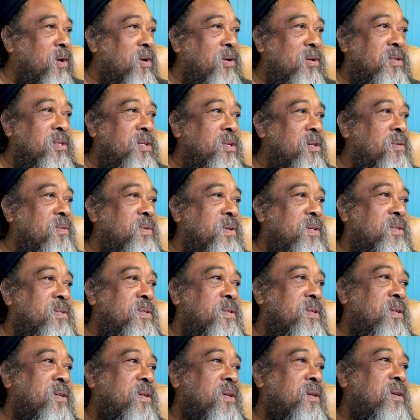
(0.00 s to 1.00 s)
be
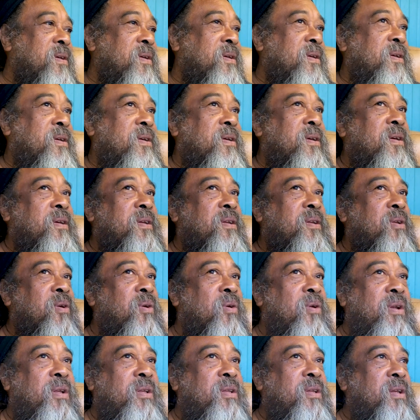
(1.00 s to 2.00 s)
continuous.
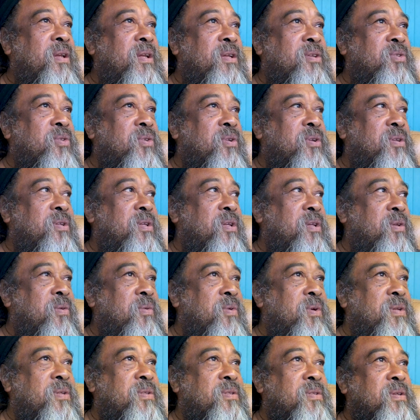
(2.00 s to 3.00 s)
The only thing that's
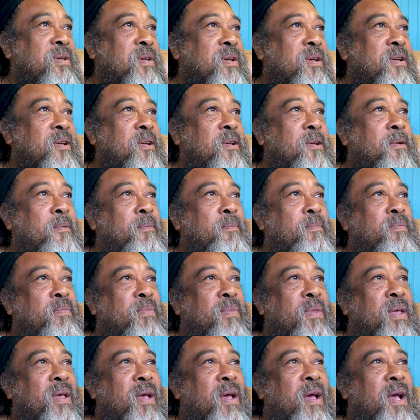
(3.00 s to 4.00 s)
continuous,
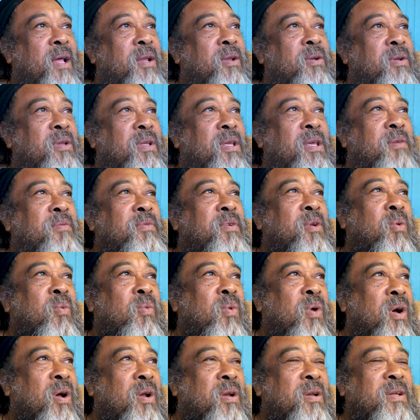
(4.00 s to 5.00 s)
even the
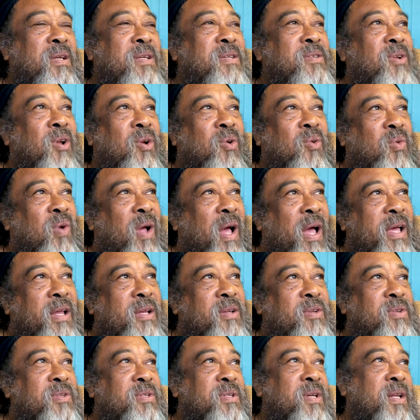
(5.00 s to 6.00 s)
word is not
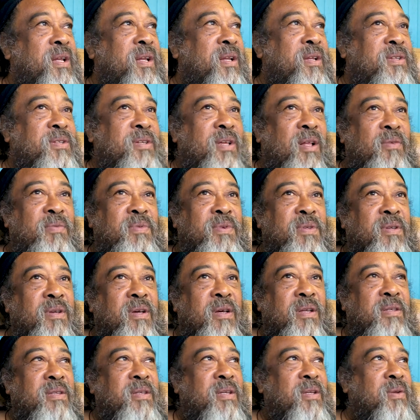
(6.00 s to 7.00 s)
right to say that itself is
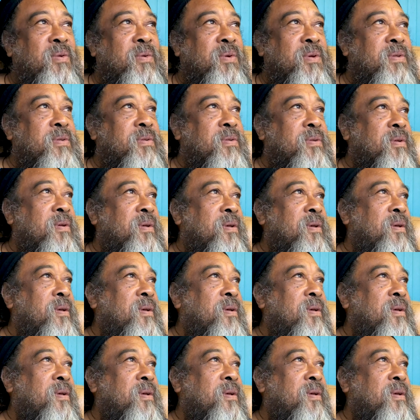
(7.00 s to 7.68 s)
continuous.